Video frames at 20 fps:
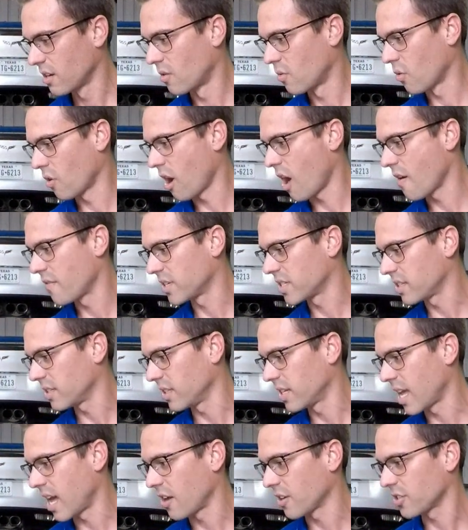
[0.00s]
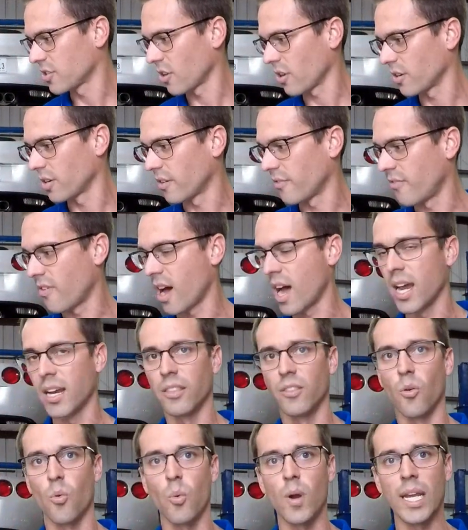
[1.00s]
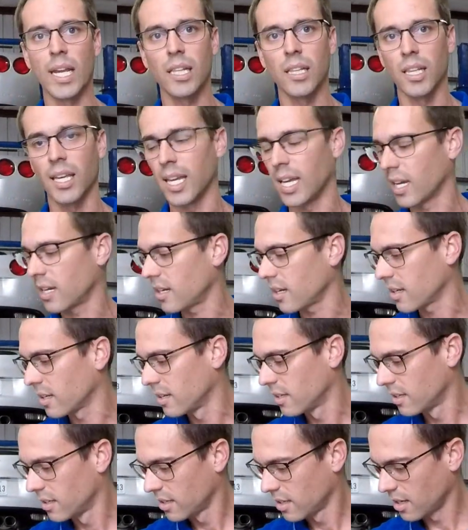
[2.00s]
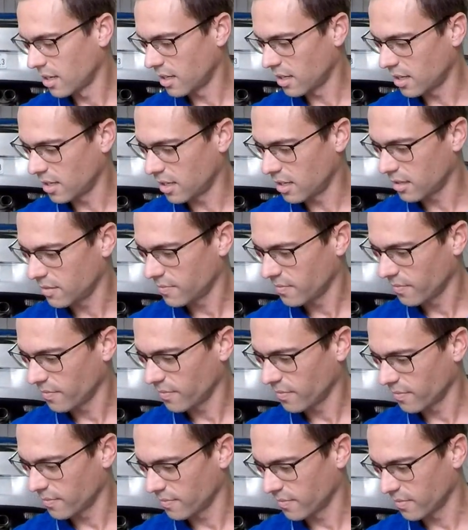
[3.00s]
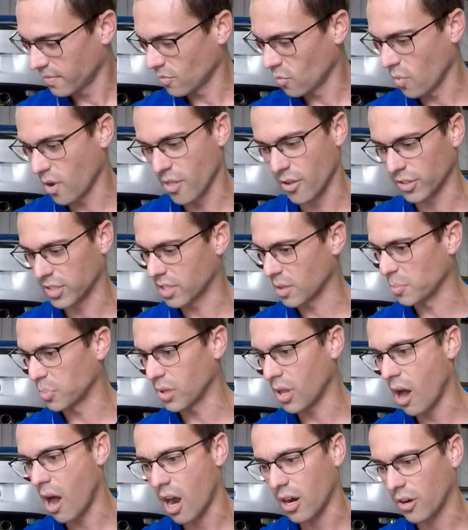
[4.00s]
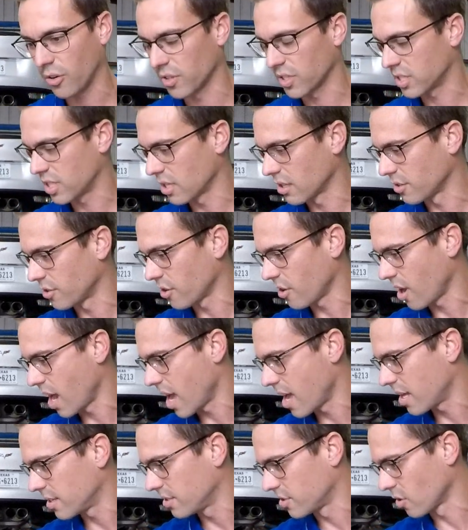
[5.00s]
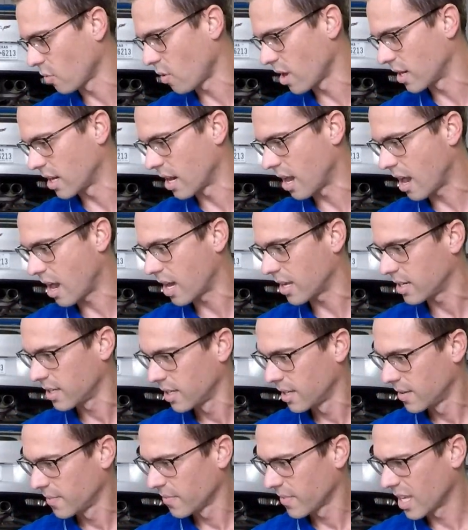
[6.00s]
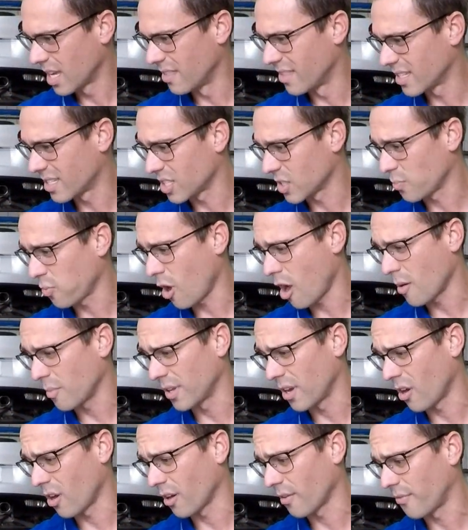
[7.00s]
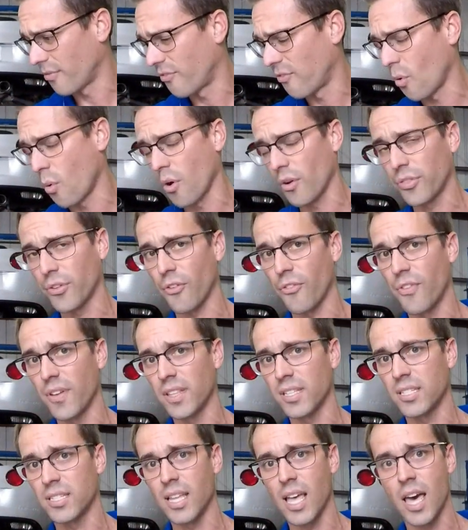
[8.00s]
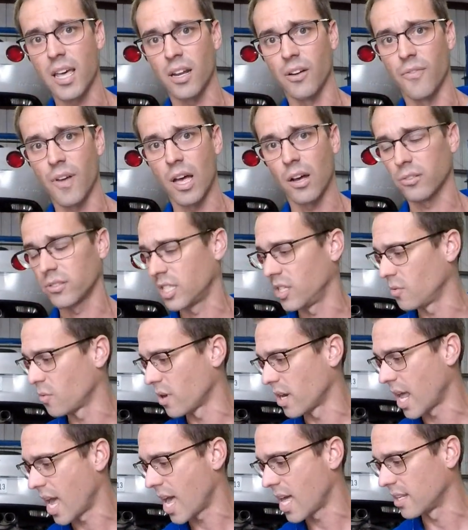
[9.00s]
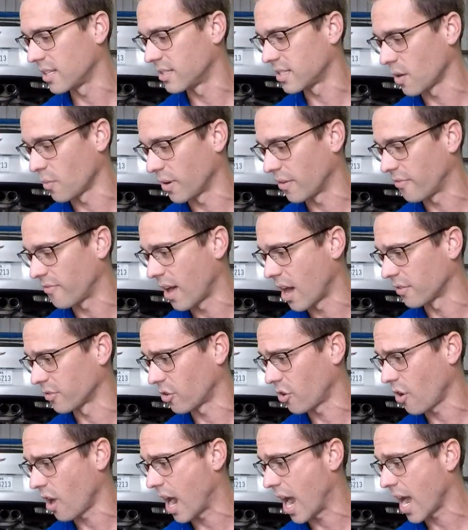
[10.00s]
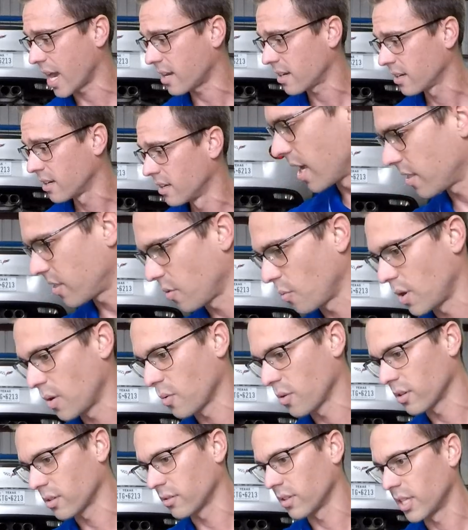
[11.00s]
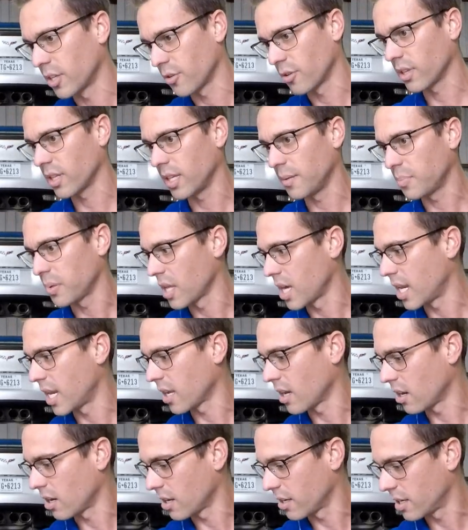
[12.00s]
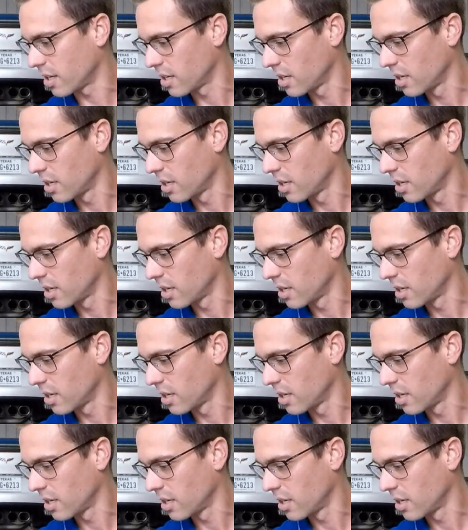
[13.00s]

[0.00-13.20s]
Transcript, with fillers: we're obviously now starting to find the weak link, uh, whether it's the block or the cylinder heads or whatnot and this is probably our fourth or fifth set of LT1 heads that we found cracked. We were literally planning on